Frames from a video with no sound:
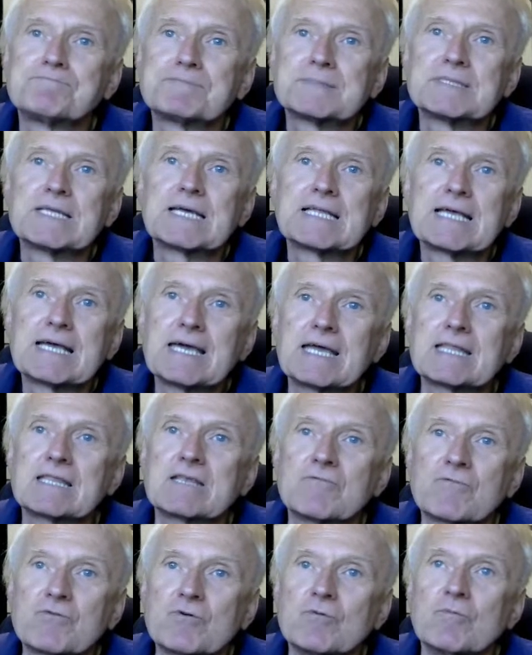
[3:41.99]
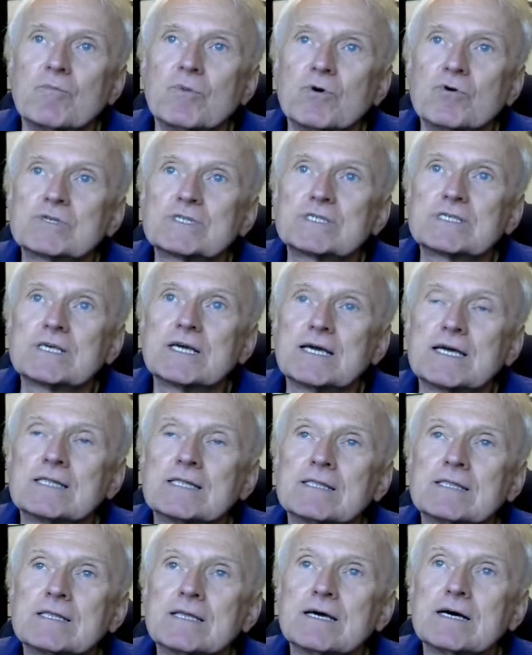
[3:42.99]
then I get them from books
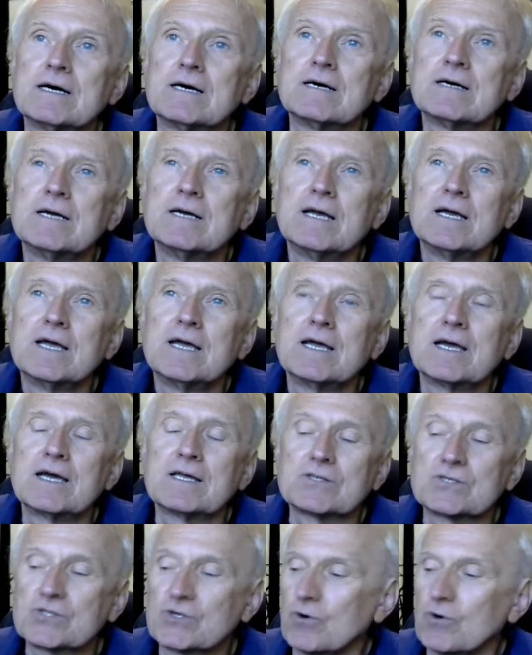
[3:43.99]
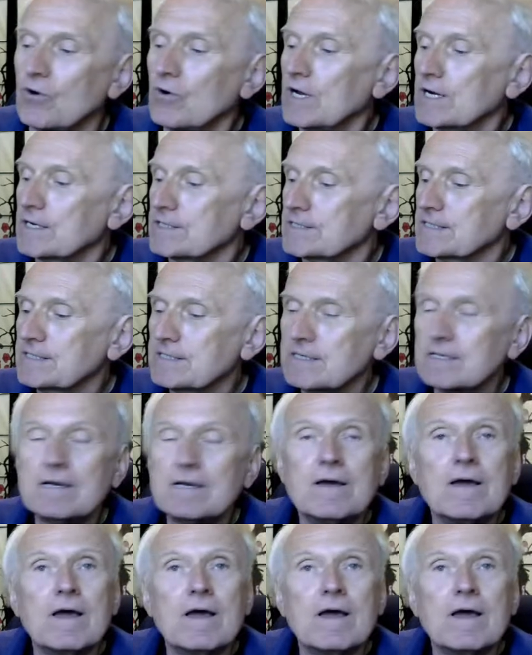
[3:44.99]
and scholars.